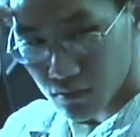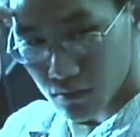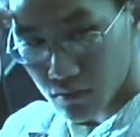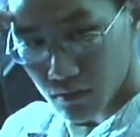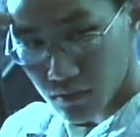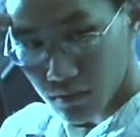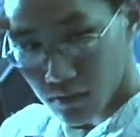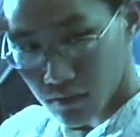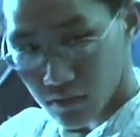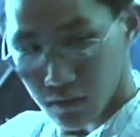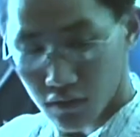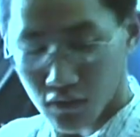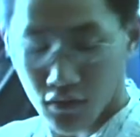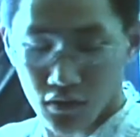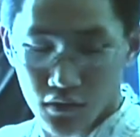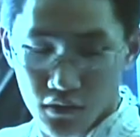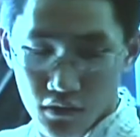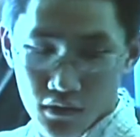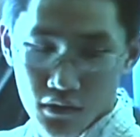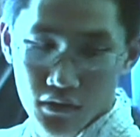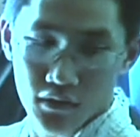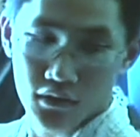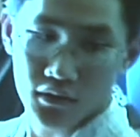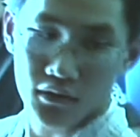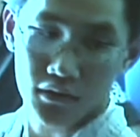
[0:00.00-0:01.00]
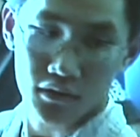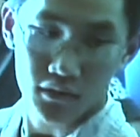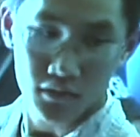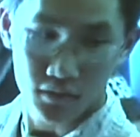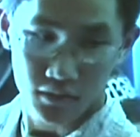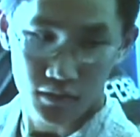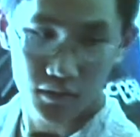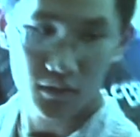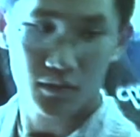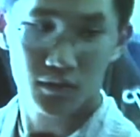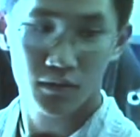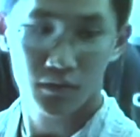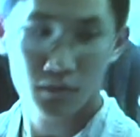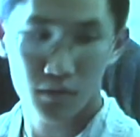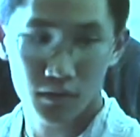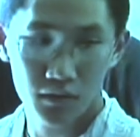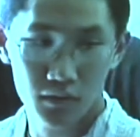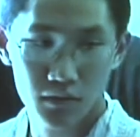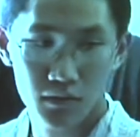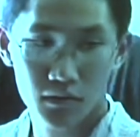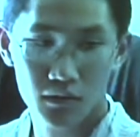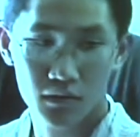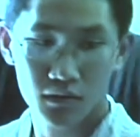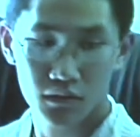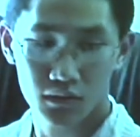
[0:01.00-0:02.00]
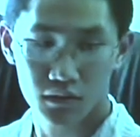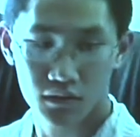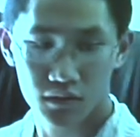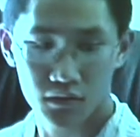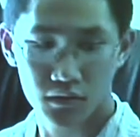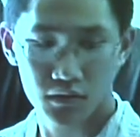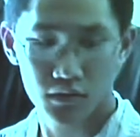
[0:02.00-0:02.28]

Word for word: are designed to serve the local community